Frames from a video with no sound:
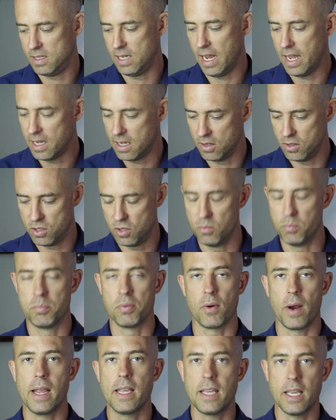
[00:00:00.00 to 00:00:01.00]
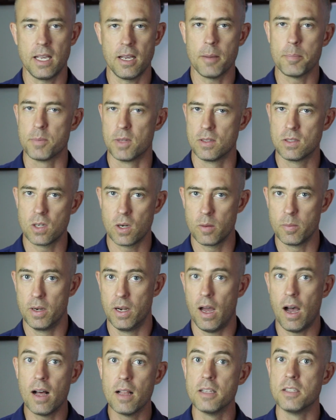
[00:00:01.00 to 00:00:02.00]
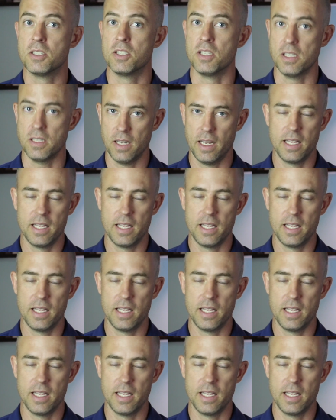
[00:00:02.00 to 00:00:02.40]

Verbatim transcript: taken to breaking up the terminology.